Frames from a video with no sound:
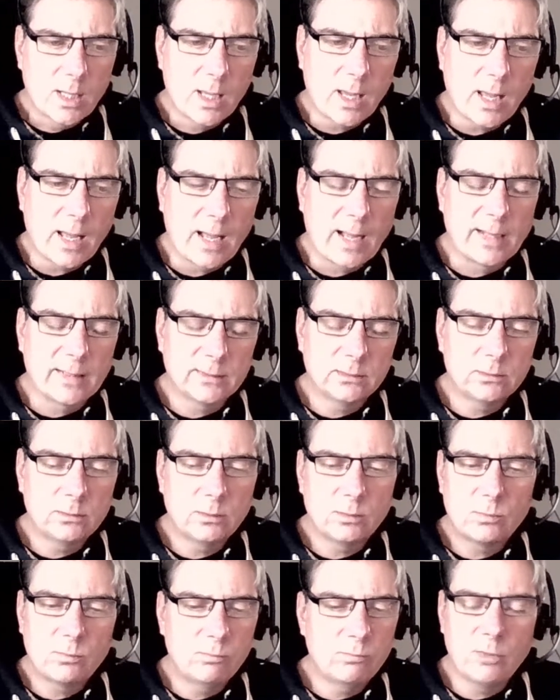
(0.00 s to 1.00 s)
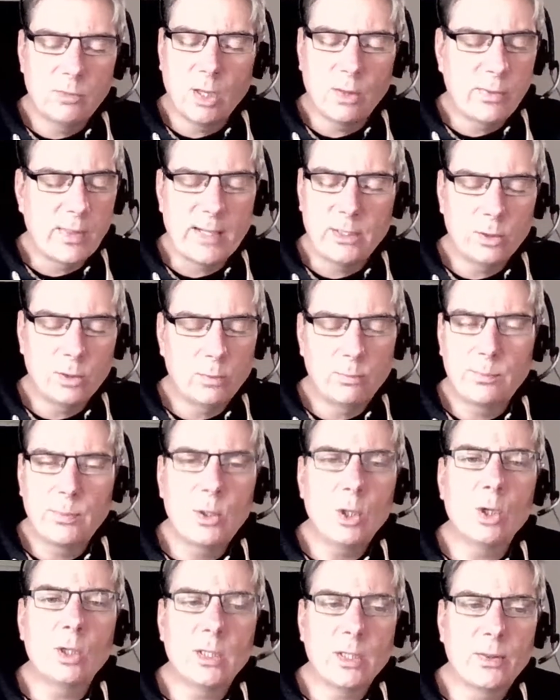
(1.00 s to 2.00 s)
and then you're
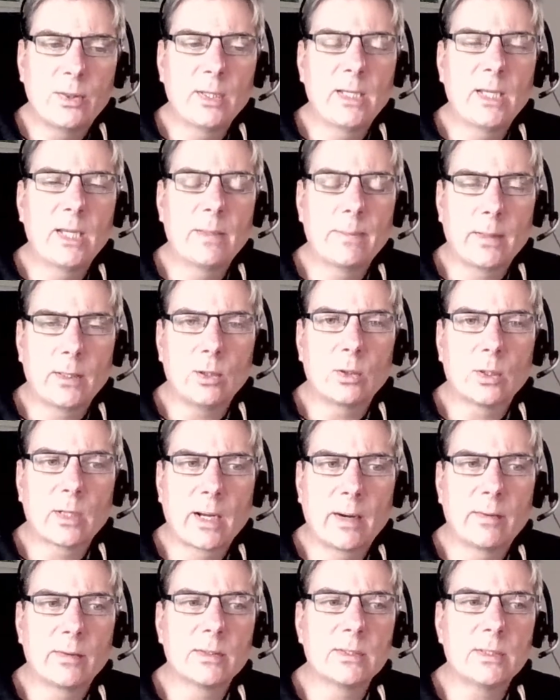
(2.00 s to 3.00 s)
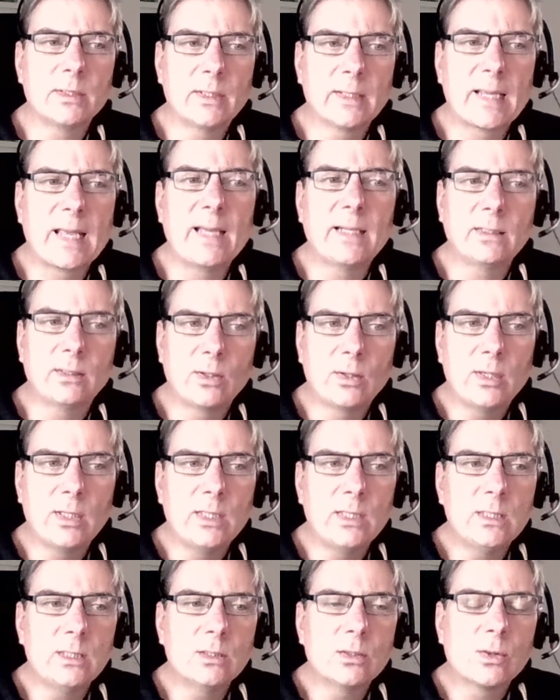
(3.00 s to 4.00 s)
purely thinking about your character. Again,
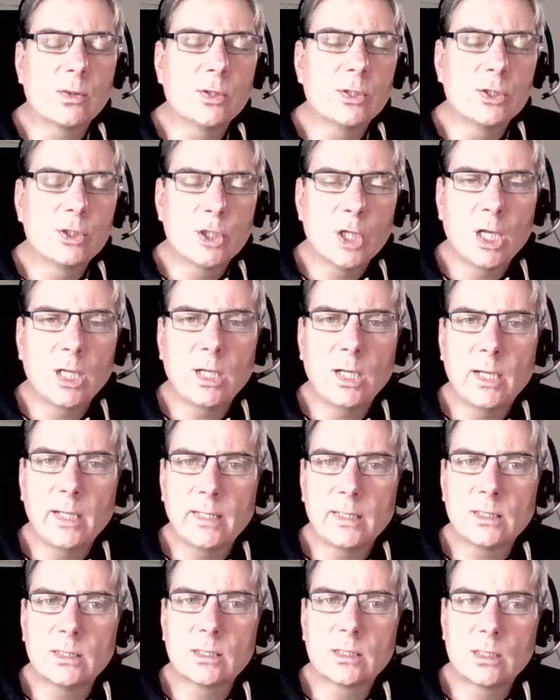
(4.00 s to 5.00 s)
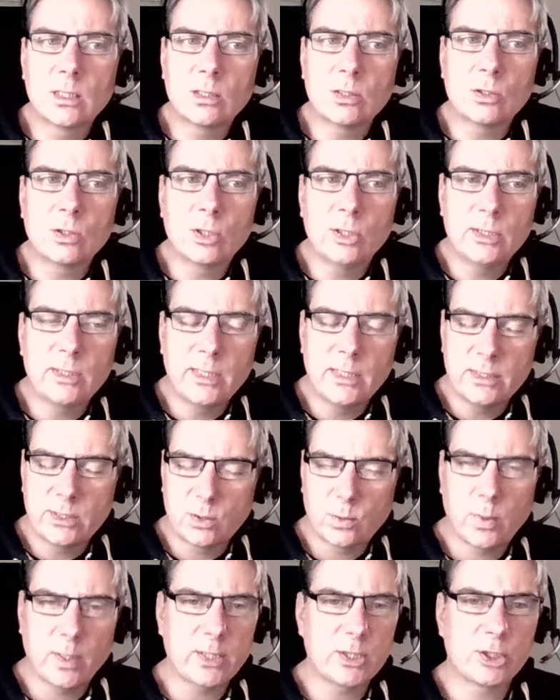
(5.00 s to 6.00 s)
the journaling, these
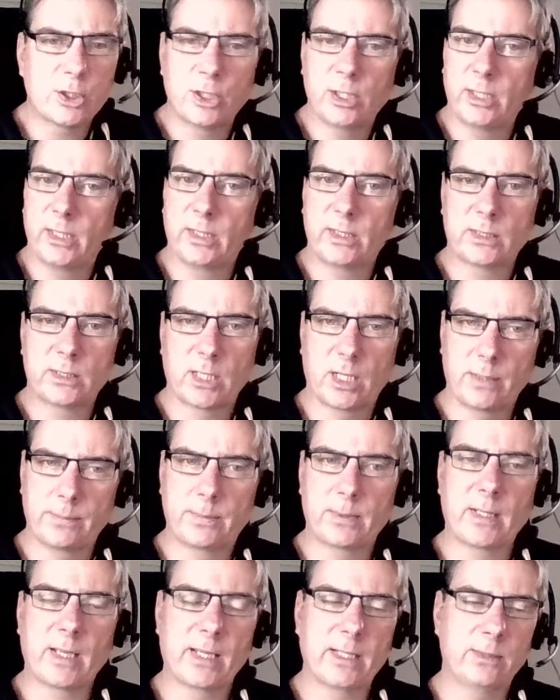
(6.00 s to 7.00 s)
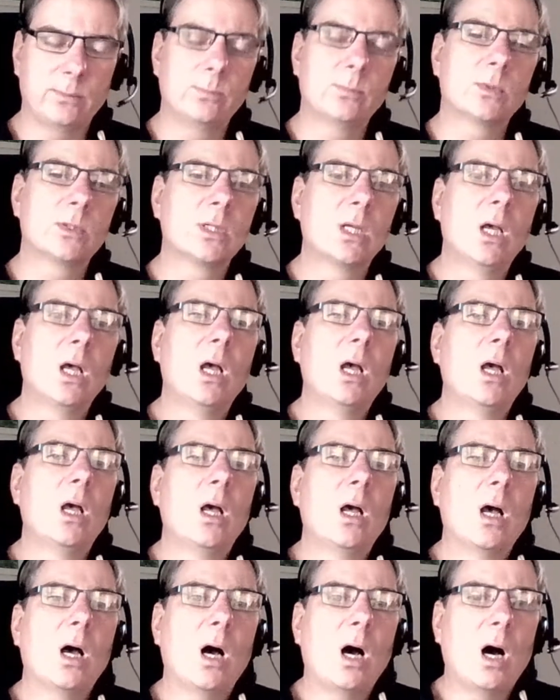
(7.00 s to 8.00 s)
questioning type games
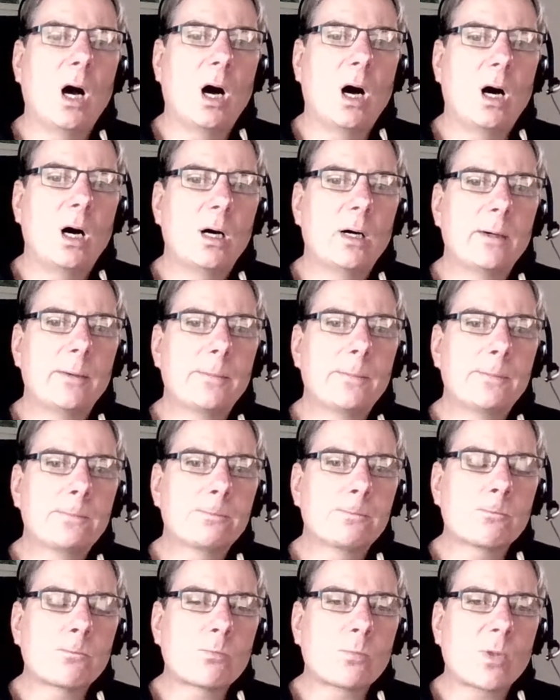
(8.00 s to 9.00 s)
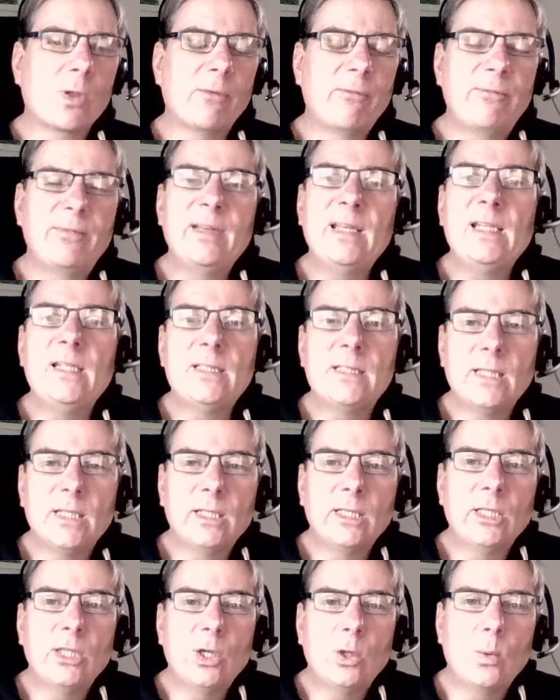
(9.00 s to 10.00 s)
are
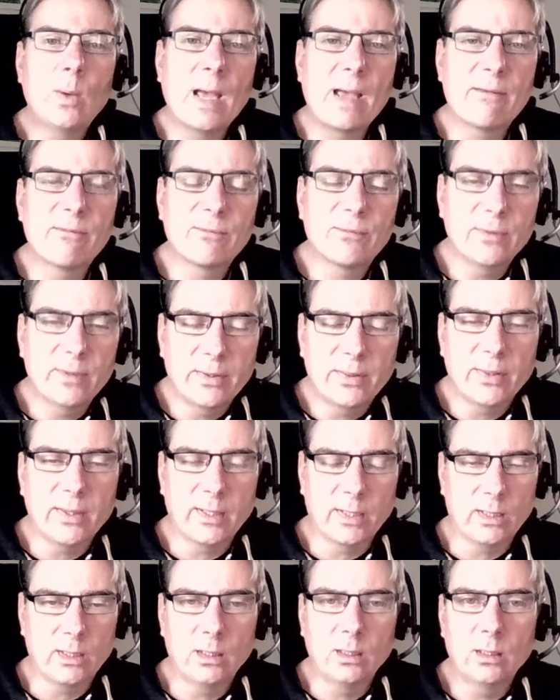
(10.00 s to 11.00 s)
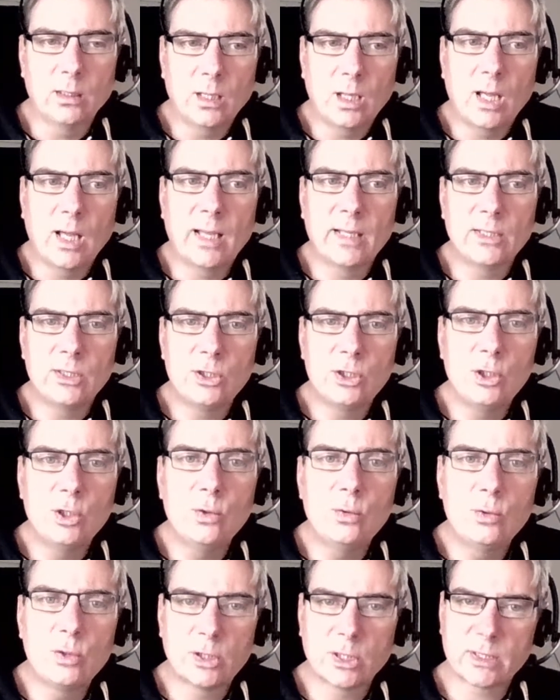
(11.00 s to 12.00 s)
feeding you everything, and
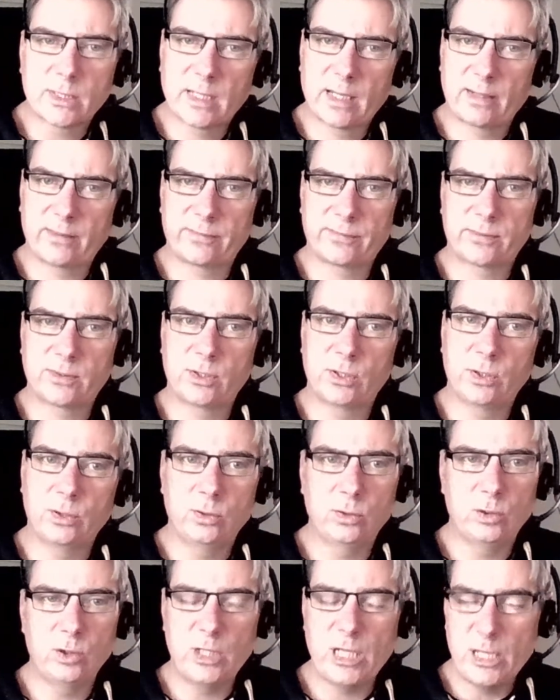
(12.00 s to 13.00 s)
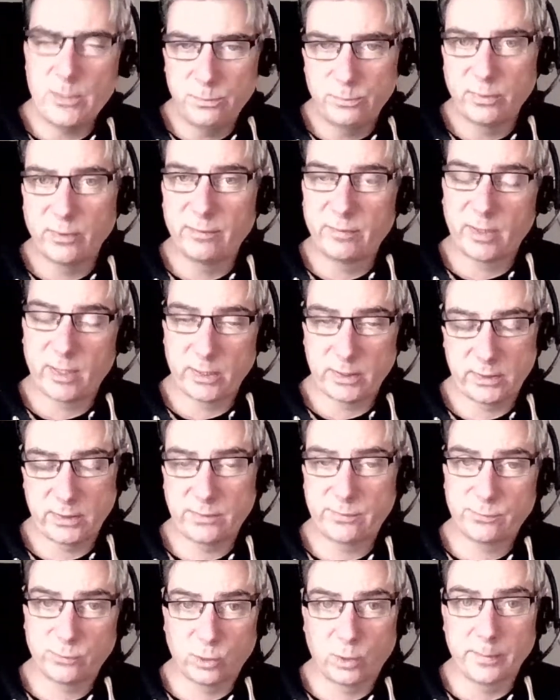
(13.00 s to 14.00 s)
you just have to improvise
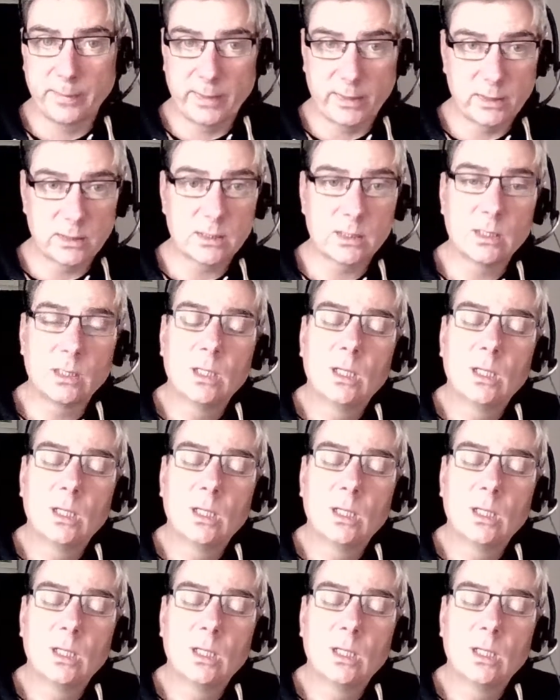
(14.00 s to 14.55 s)
from it